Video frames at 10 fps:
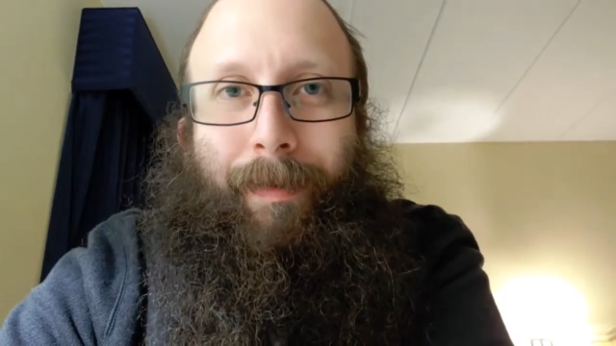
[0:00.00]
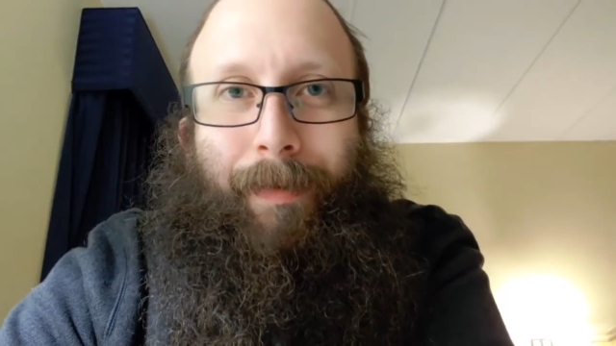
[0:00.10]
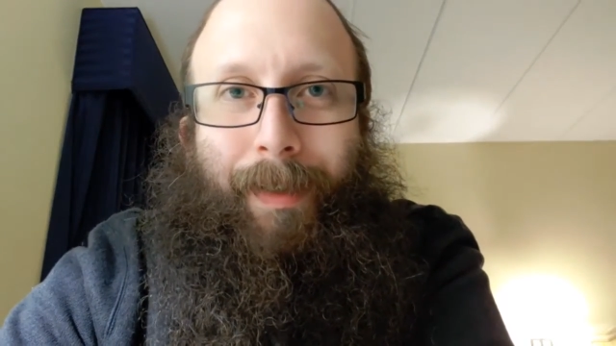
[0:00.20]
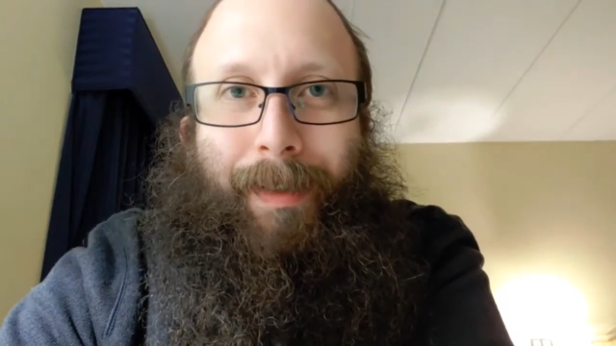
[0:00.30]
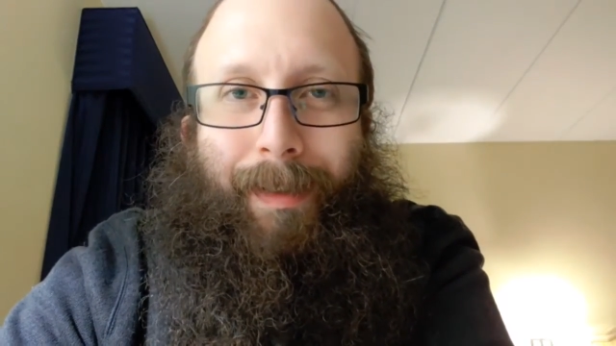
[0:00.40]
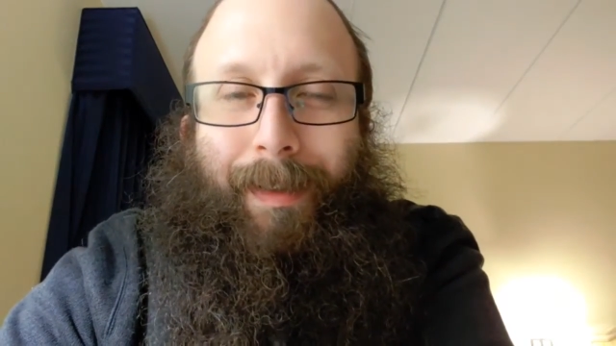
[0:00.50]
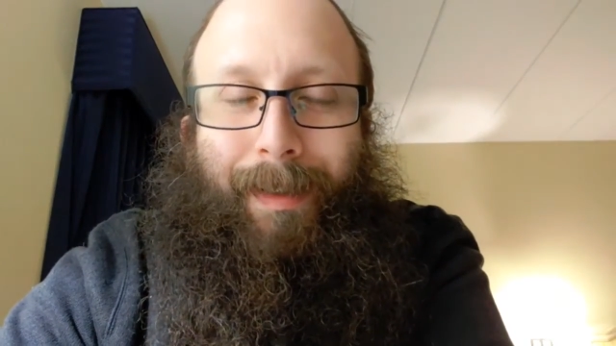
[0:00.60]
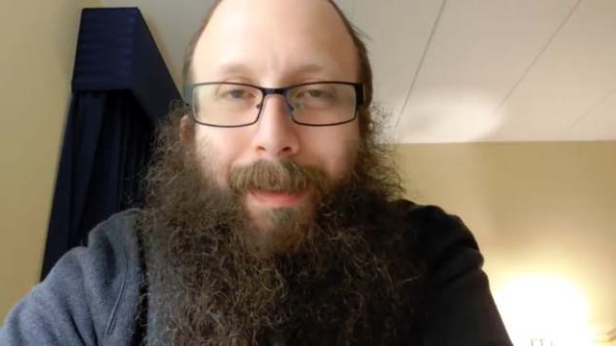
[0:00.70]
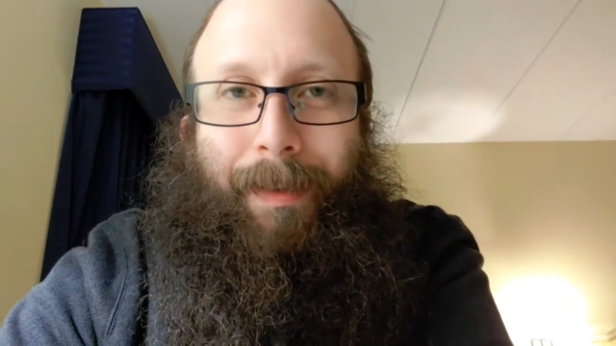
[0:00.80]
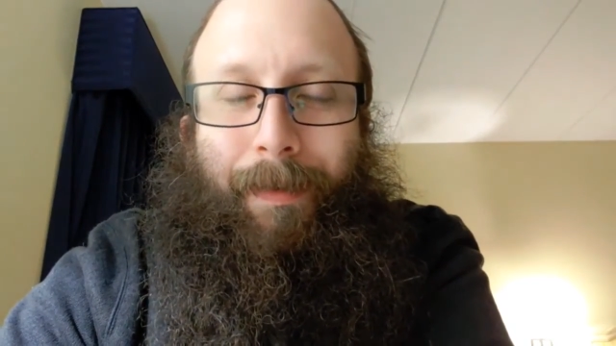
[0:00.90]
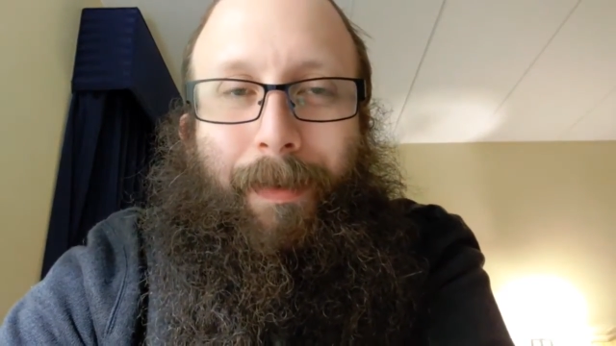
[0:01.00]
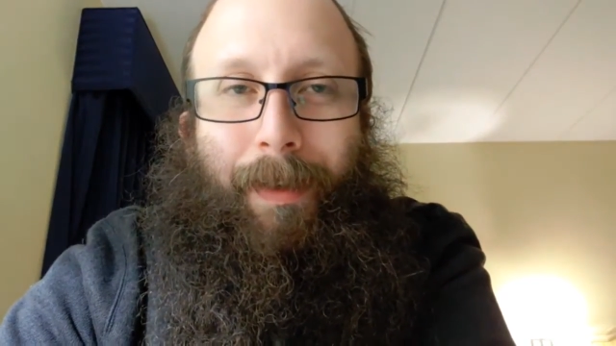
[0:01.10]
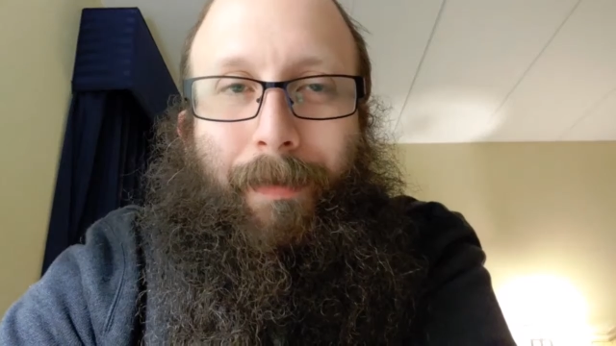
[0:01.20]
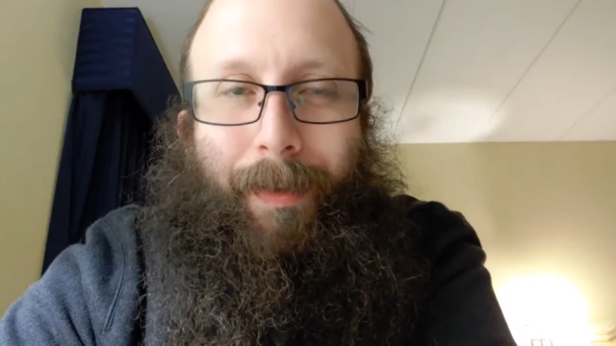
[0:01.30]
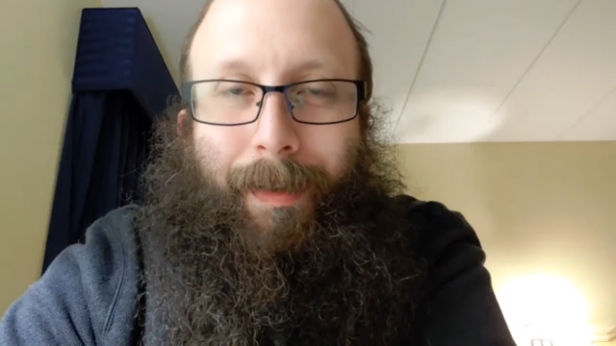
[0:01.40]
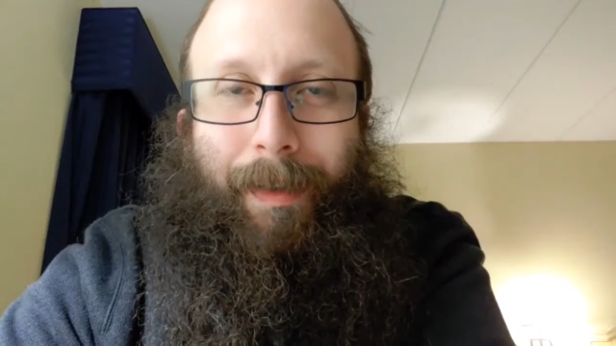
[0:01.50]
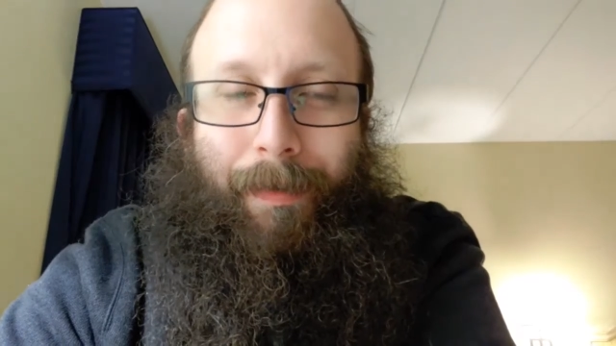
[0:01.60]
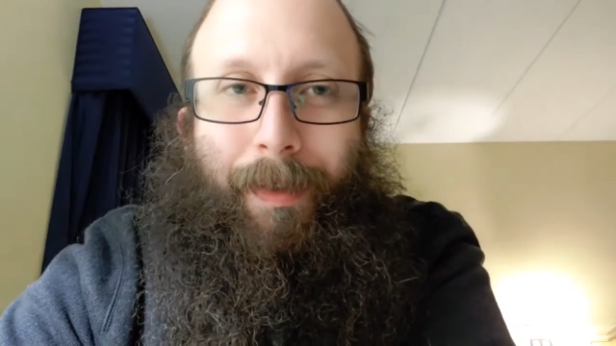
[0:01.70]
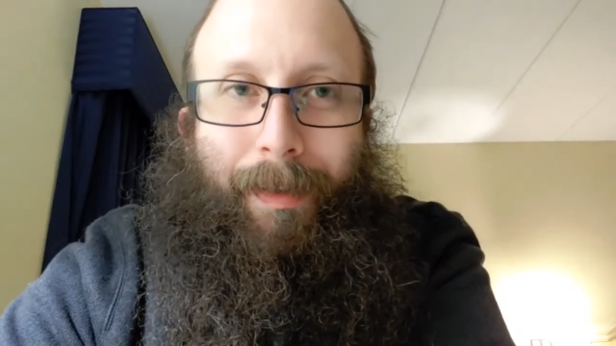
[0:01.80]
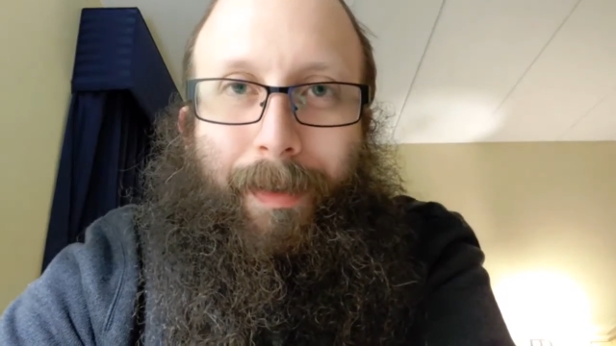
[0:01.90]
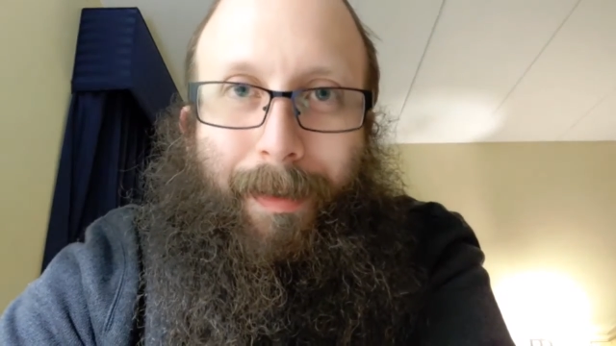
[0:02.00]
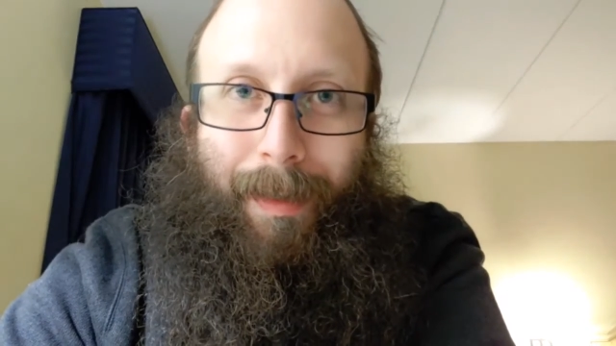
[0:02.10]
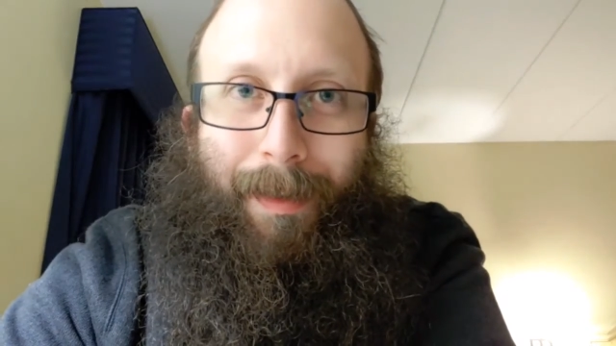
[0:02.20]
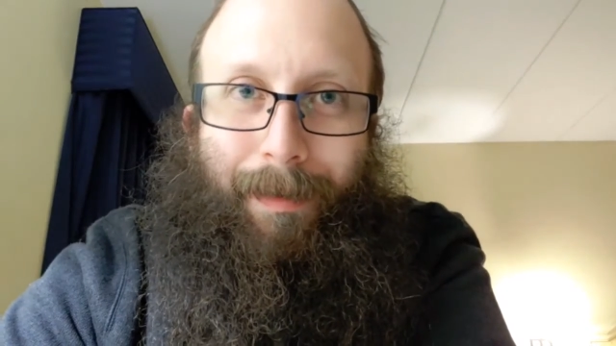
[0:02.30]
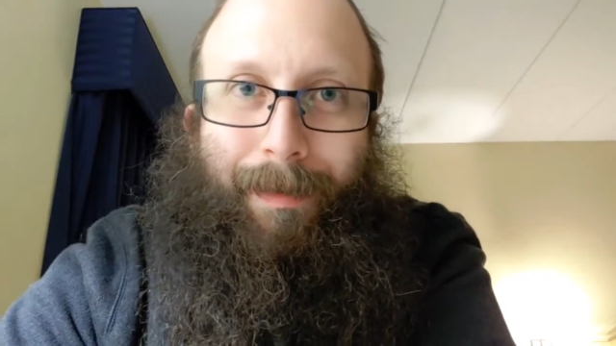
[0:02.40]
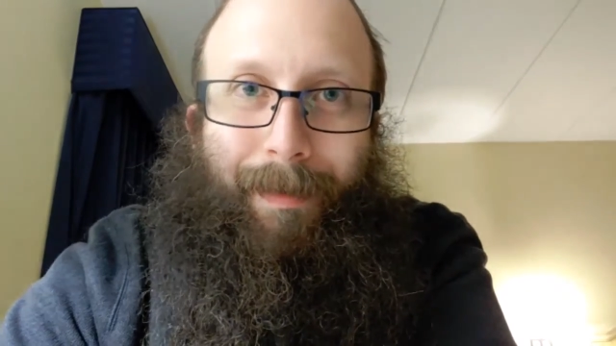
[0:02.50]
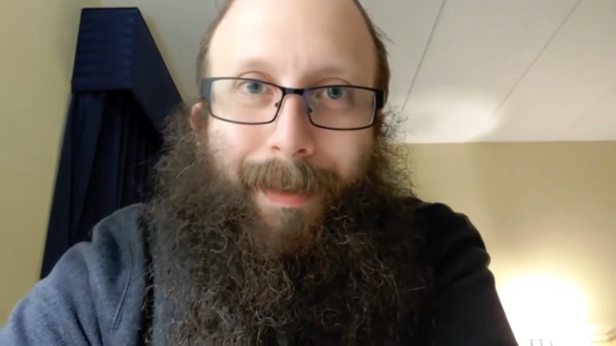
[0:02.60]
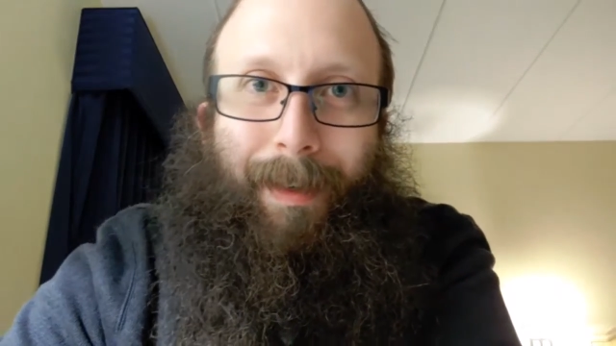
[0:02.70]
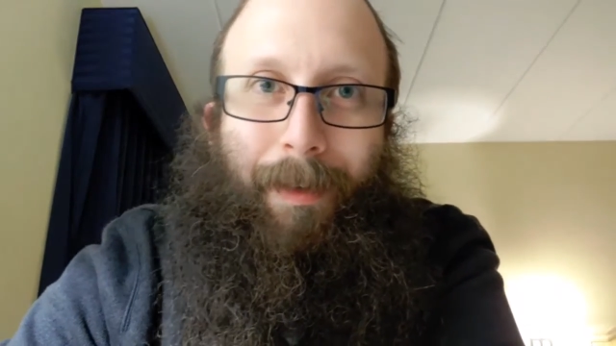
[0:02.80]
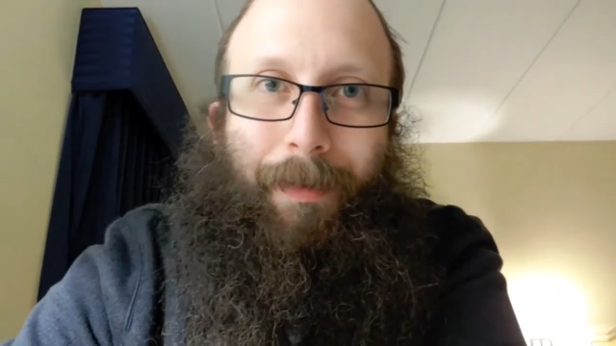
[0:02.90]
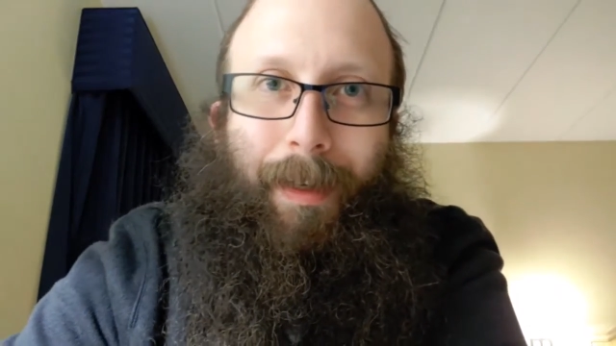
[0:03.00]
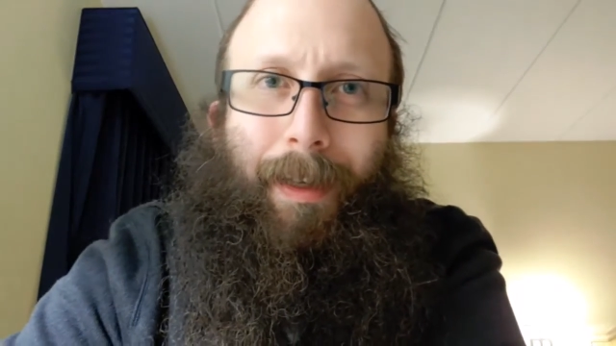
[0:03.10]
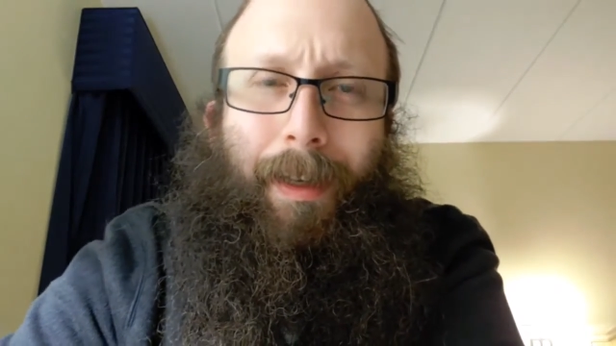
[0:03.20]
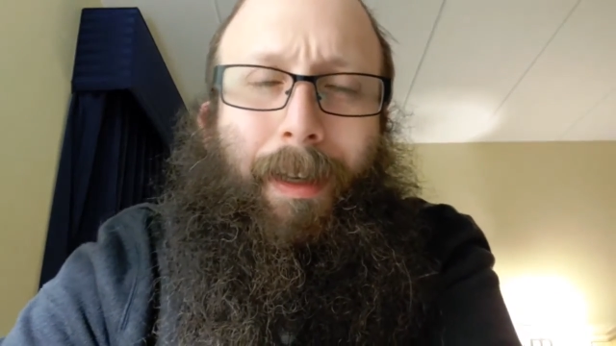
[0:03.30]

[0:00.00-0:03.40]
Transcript: physicists like to clarify.